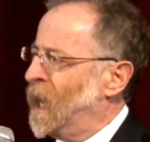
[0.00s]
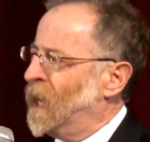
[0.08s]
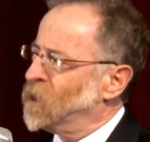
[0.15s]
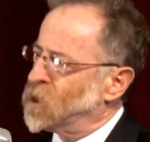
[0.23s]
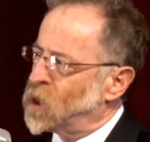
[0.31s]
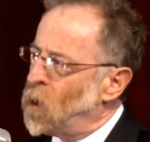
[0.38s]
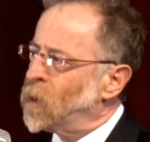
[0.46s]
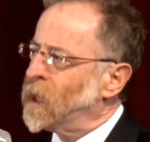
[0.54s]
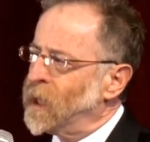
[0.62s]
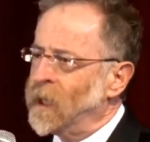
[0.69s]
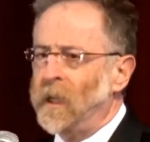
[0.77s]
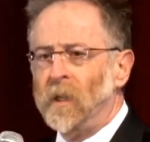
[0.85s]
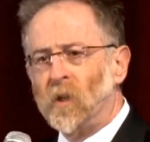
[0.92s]
And
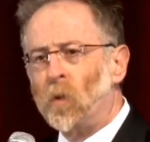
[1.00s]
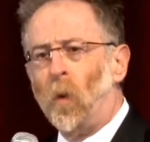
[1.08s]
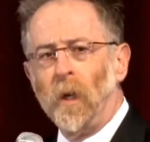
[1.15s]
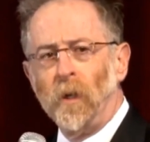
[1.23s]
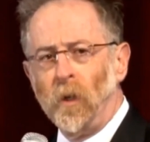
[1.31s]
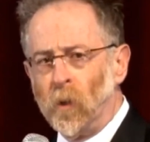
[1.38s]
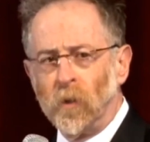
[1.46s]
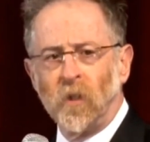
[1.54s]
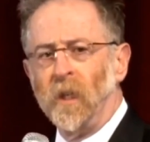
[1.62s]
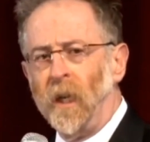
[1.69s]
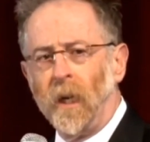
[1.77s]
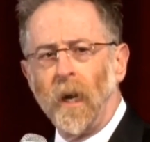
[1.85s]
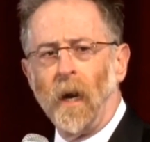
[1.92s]
zoning is what your
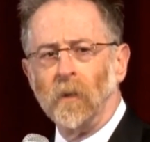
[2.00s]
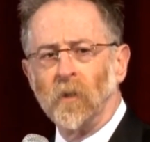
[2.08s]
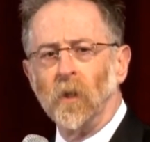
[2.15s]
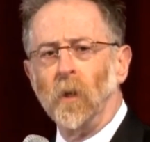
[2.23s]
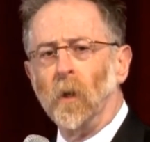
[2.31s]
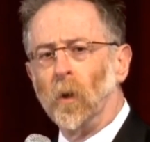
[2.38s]
city council,